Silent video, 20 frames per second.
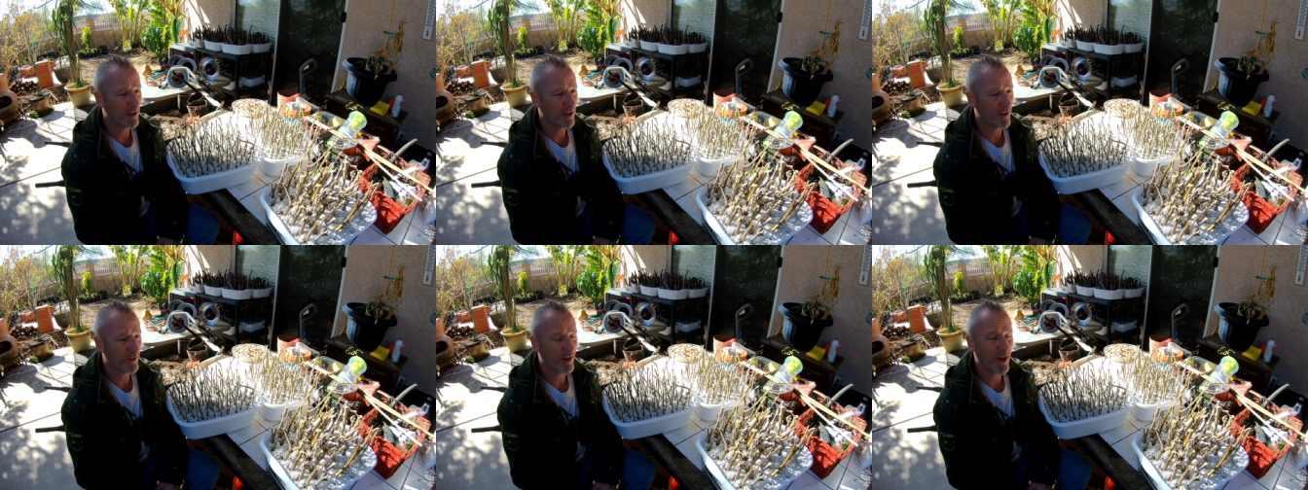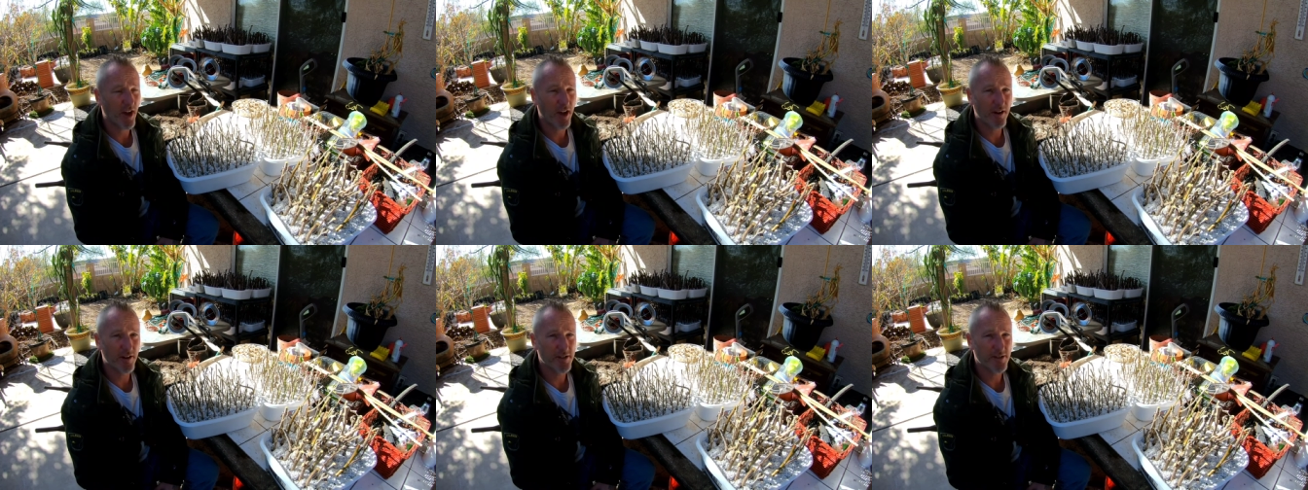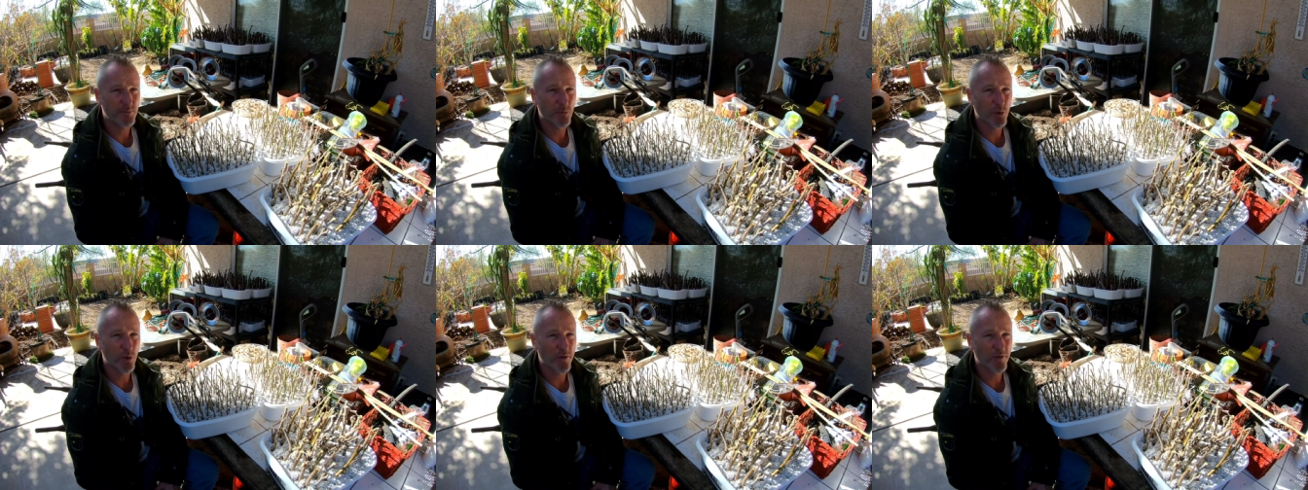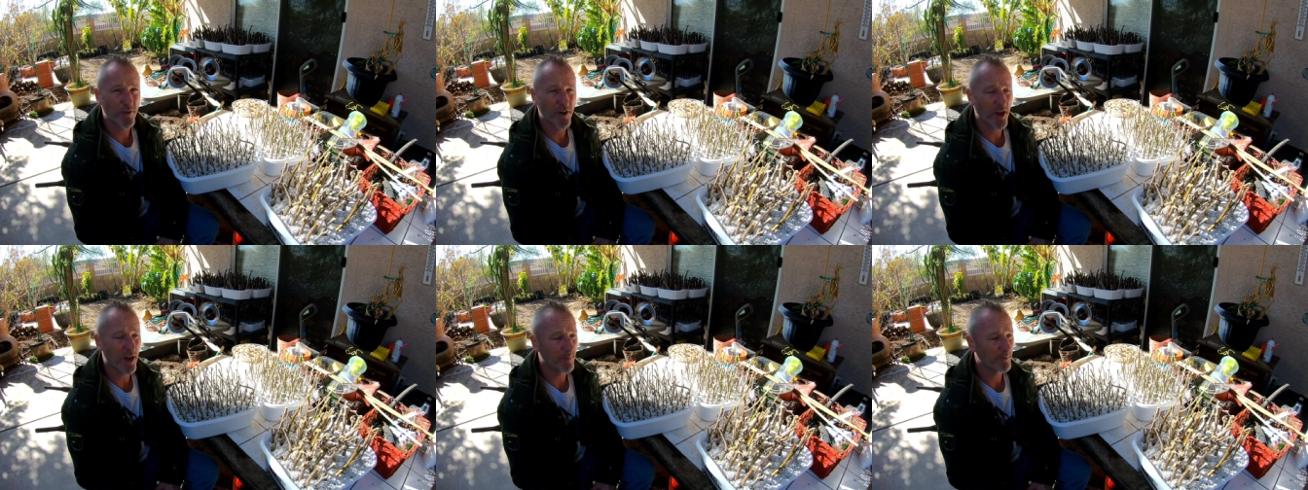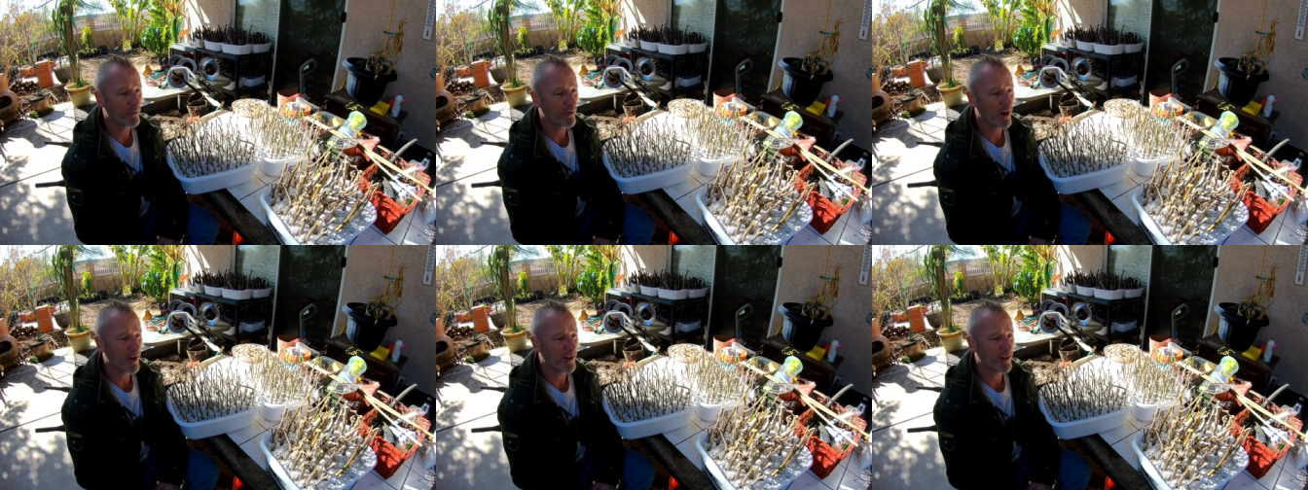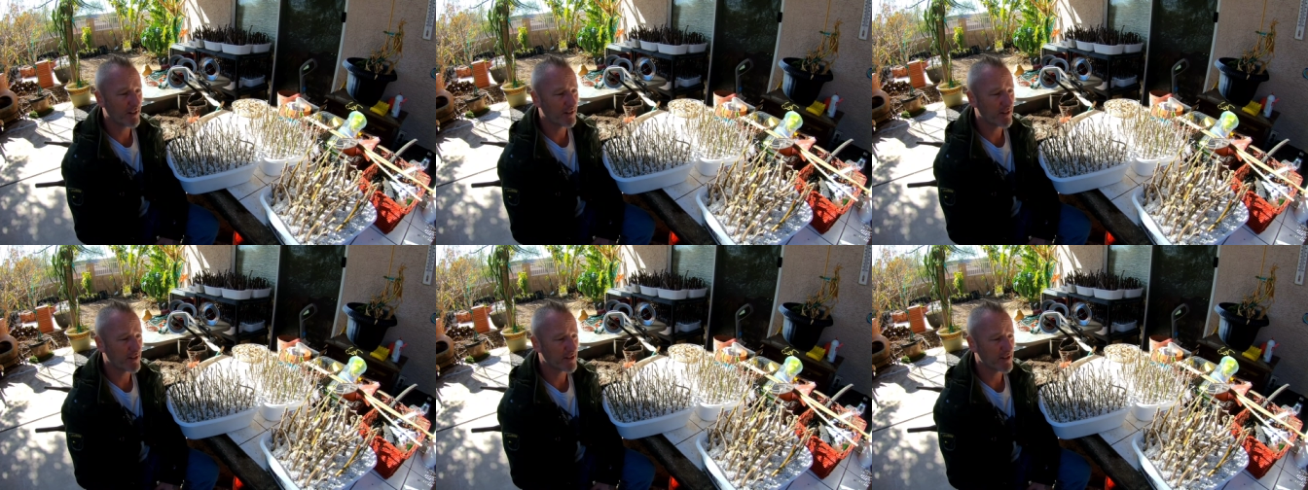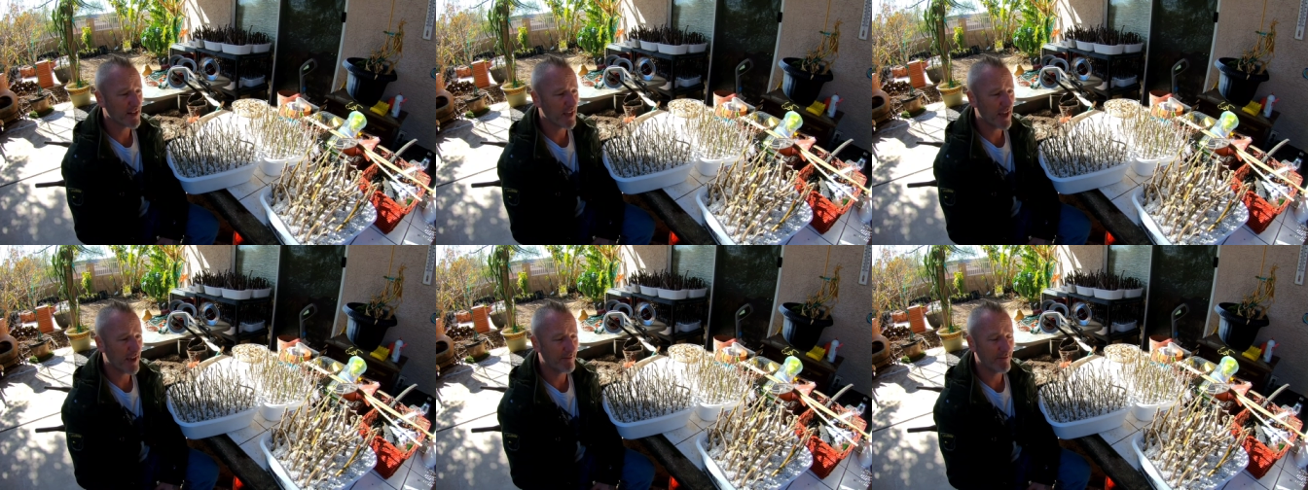Uh, the Anna's more of an upright. It
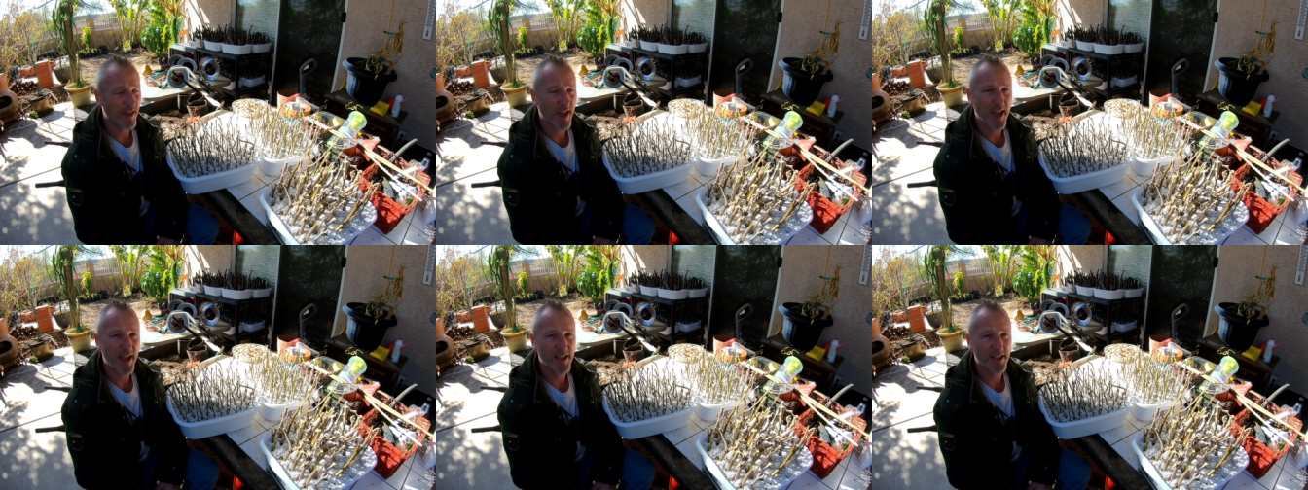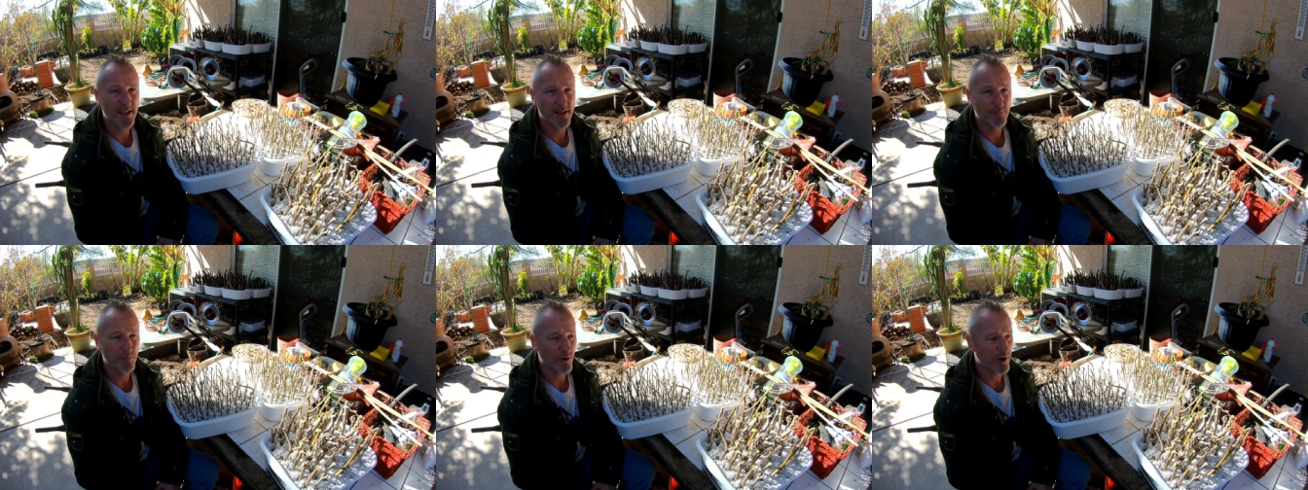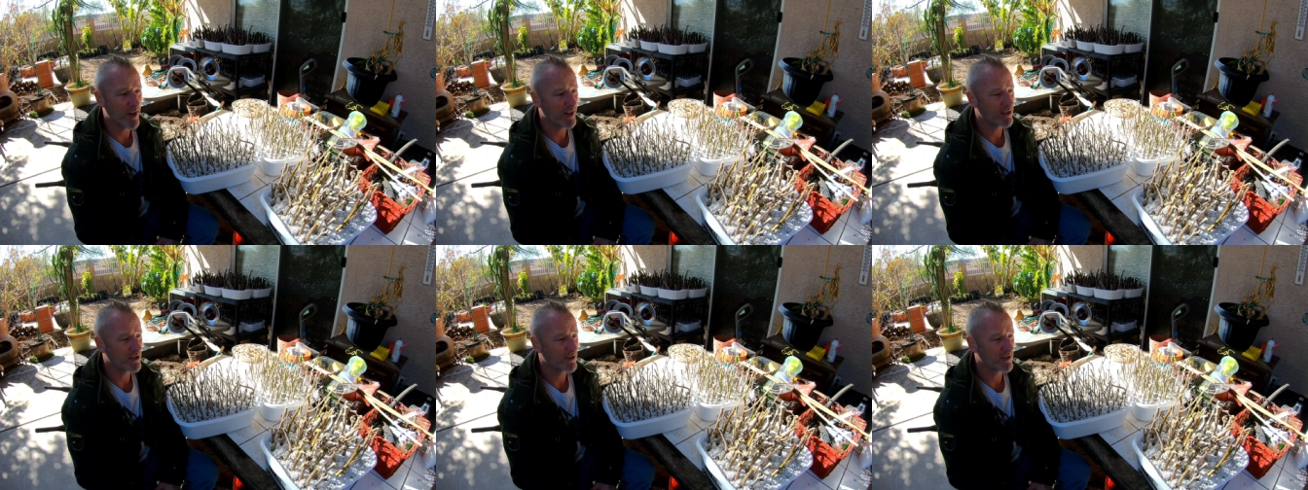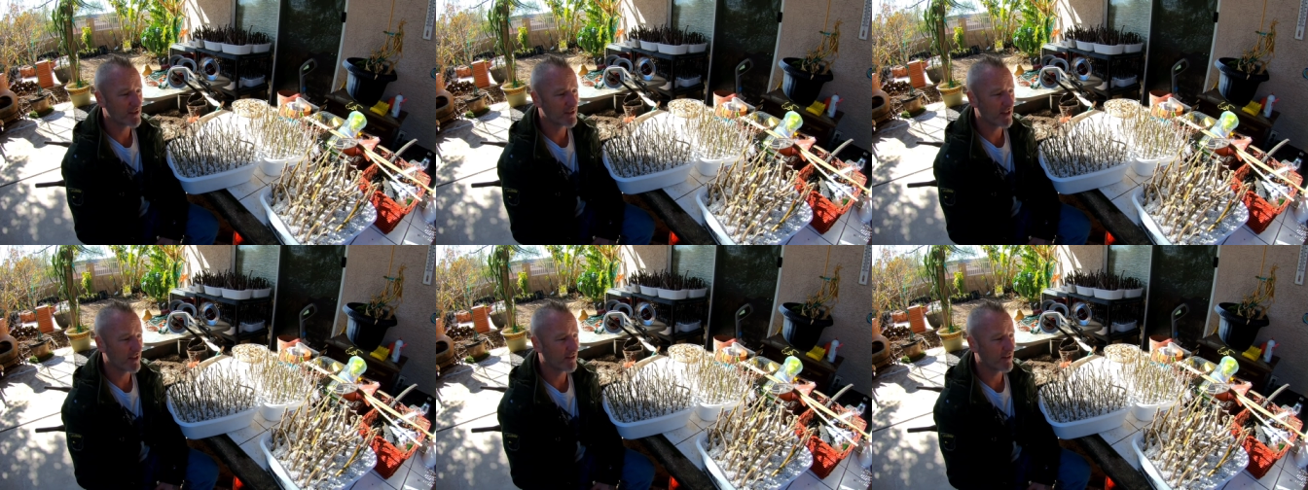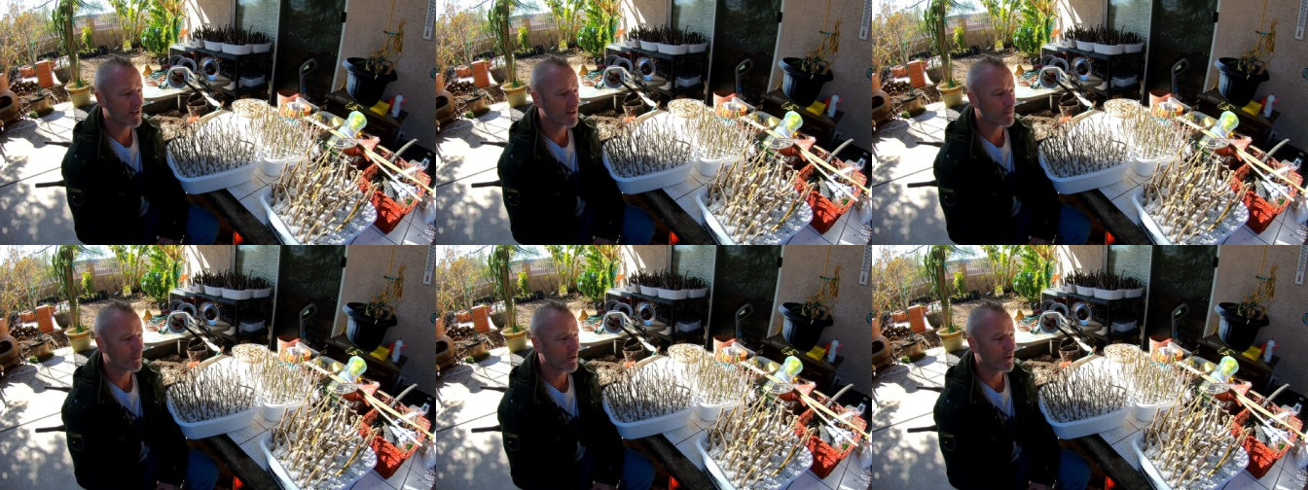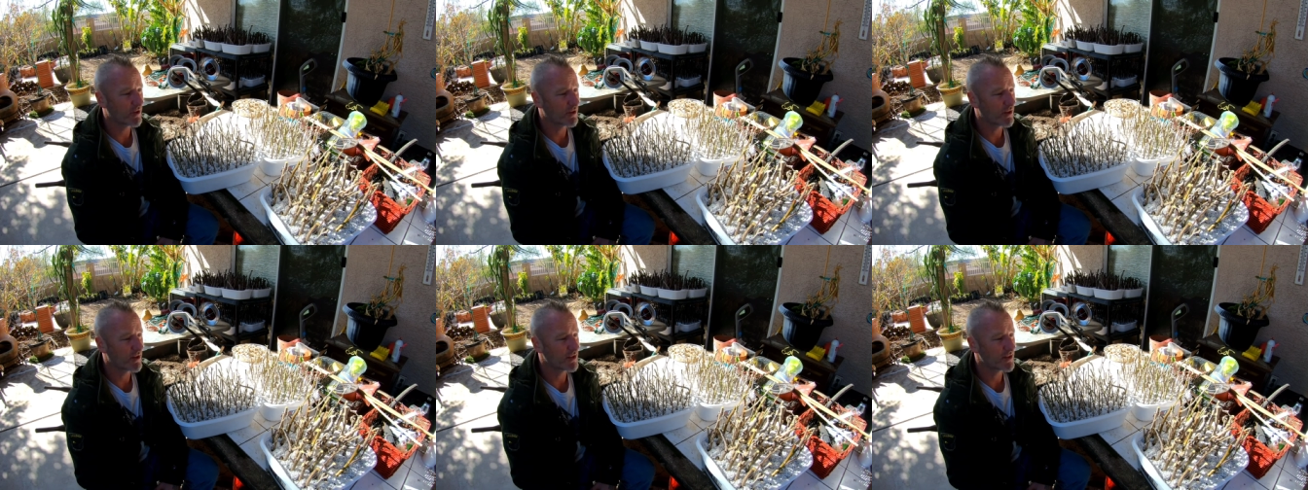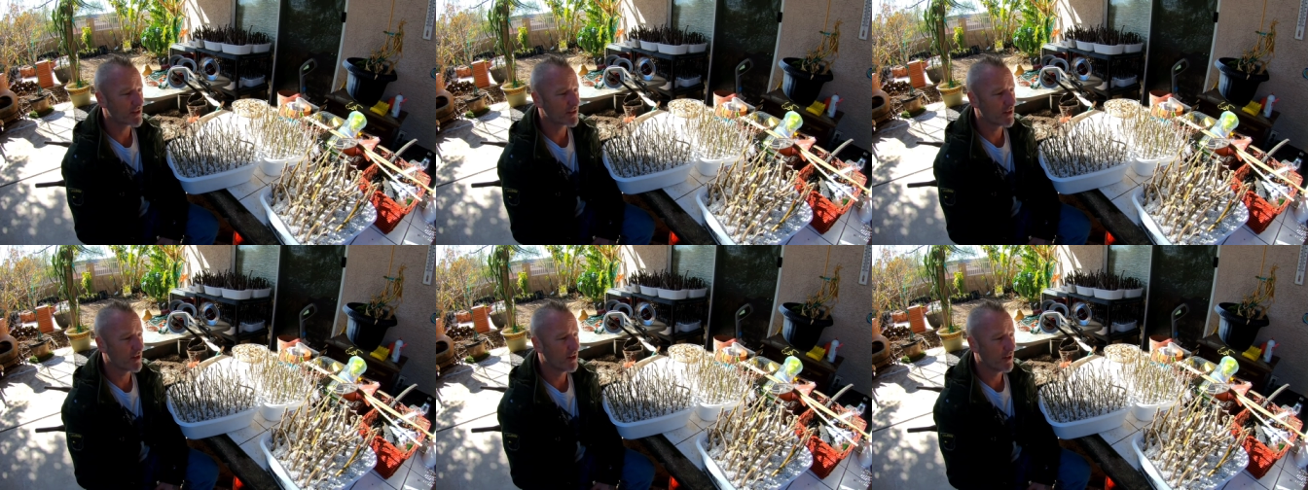doesn't have the hanging branches like this one
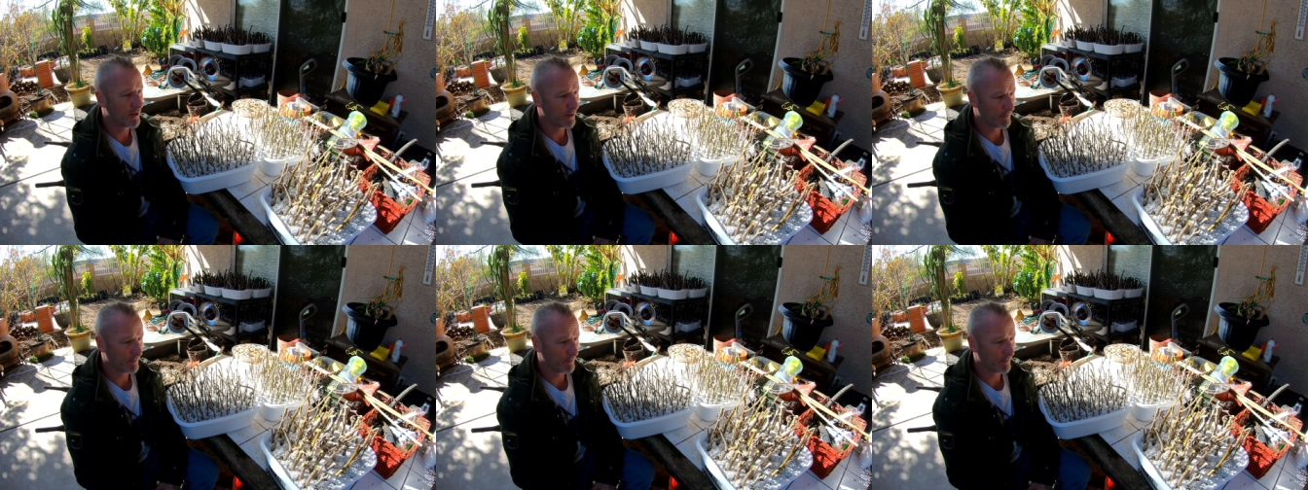does.